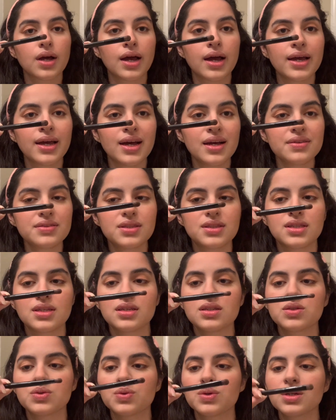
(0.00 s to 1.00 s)
I have
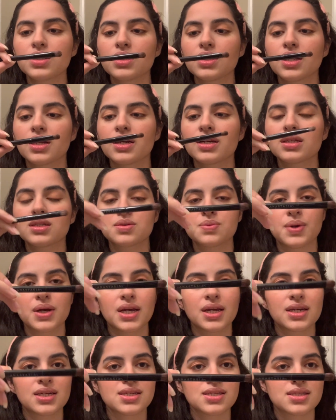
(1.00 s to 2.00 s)
this one that is by
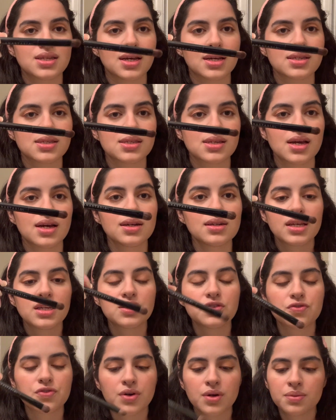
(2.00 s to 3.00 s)
Anastasia.
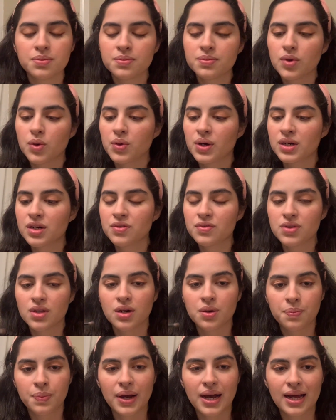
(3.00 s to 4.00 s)
It's from one of
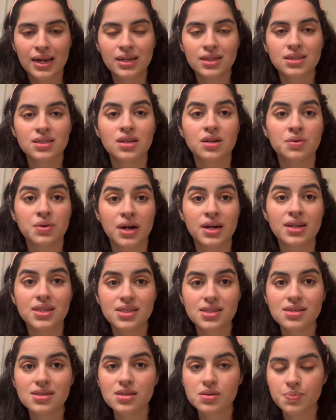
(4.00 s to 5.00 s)
their palettes, the
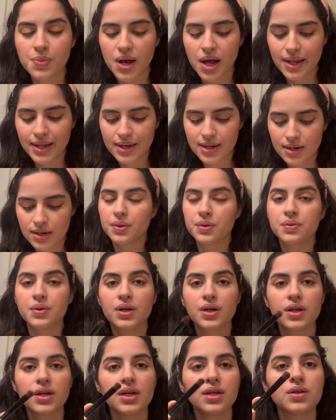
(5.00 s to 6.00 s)
Renaissance palette. And we're
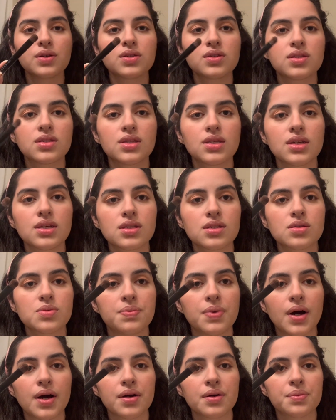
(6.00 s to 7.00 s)
gonna use this
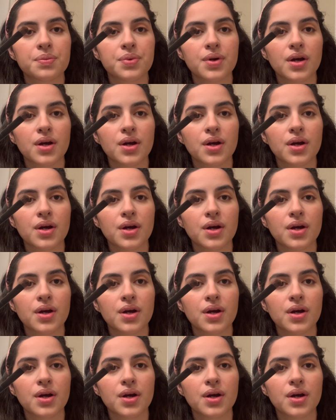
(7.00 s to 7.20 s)
bottom